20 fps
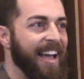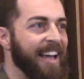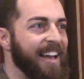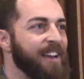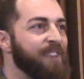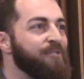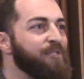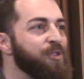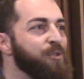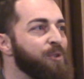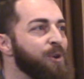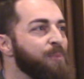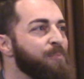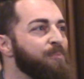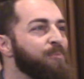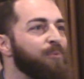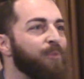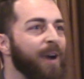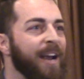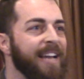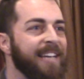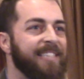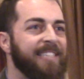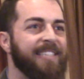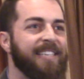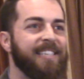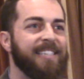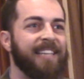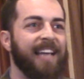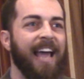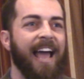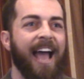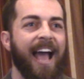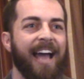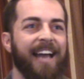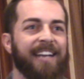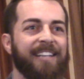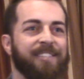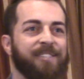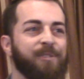And if you embrace this
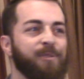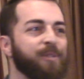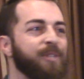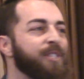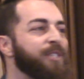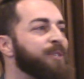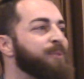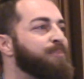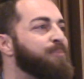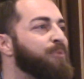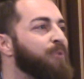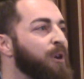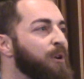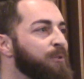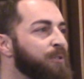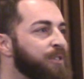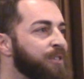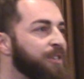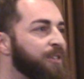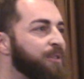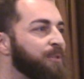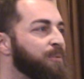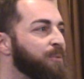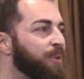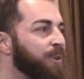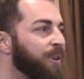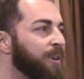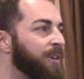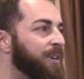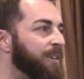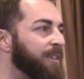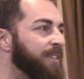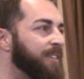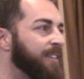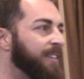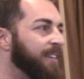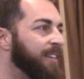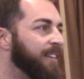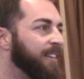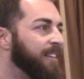attitude, this approach to the world
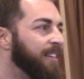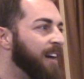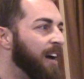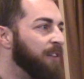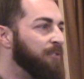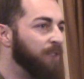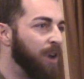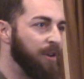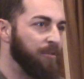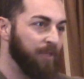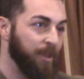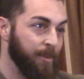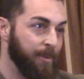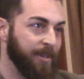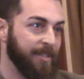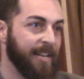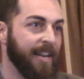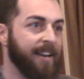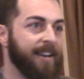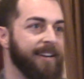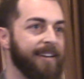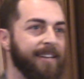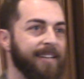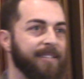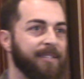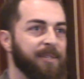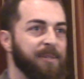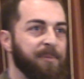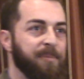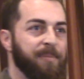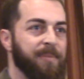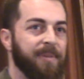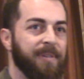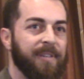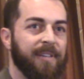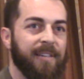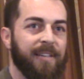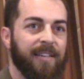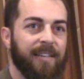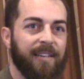of libertarianism,
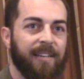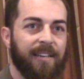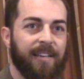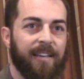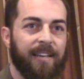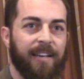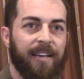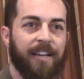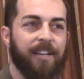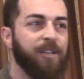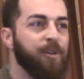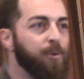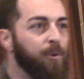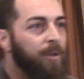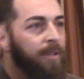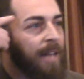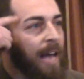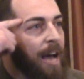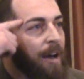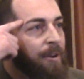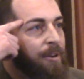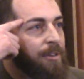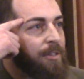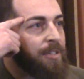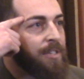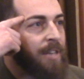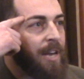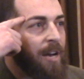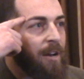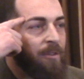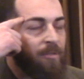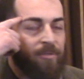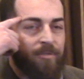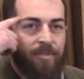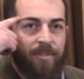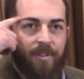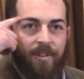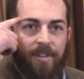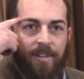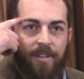and you allow
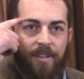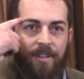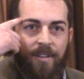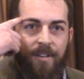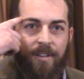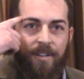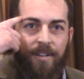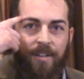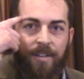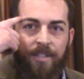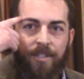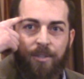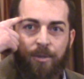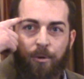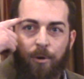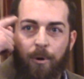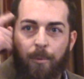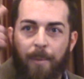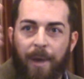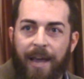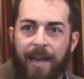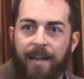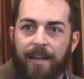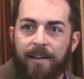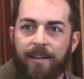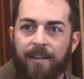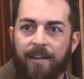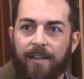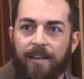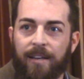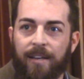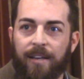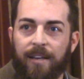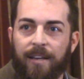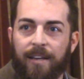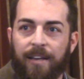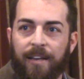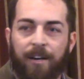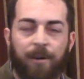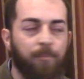yourself to remain
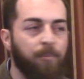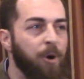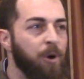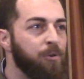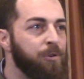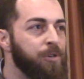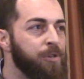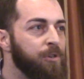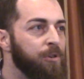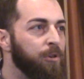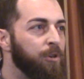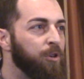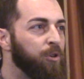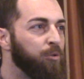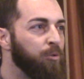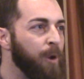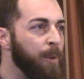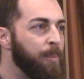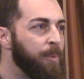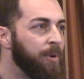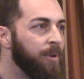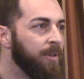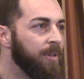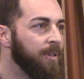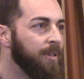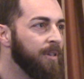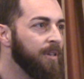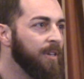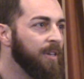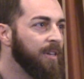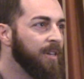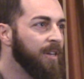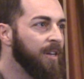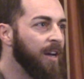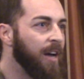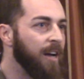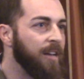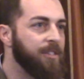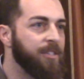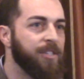an emotional cripple,
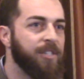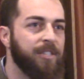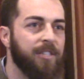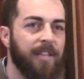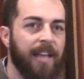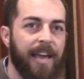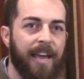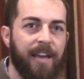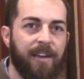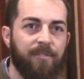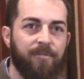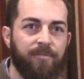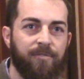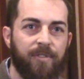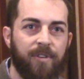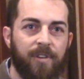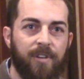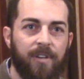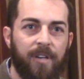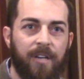a slave